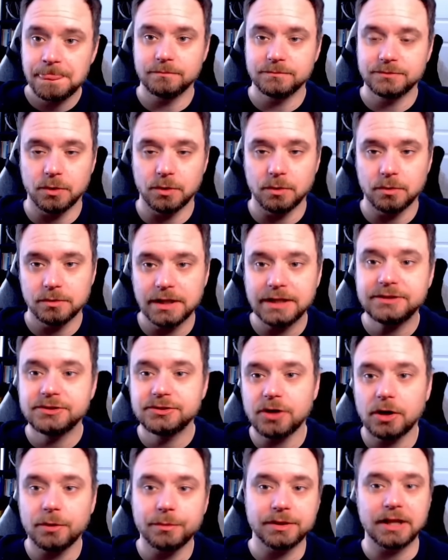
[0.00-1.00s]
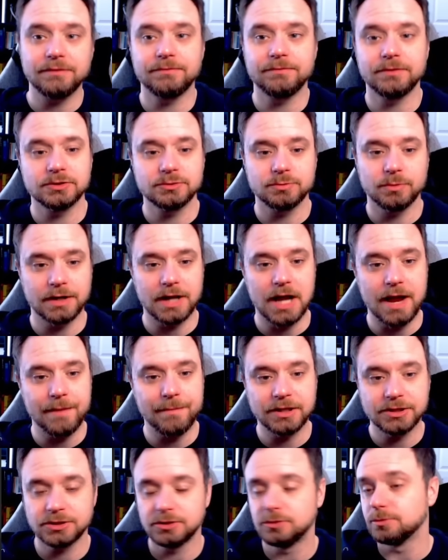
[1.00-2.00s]
So let's start with that first one I
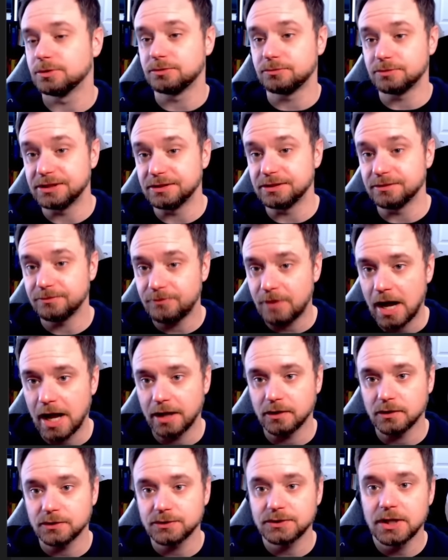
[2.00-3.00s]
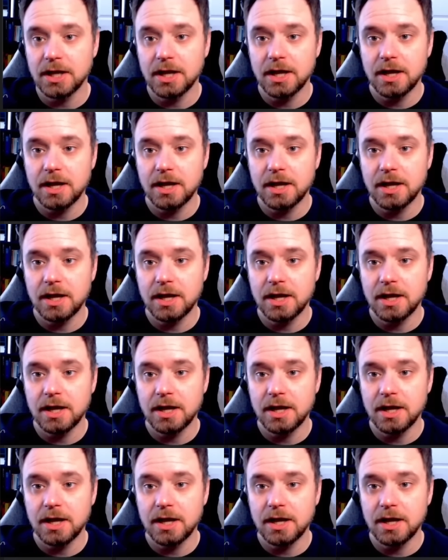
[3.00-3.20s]
mentioned, was recent files.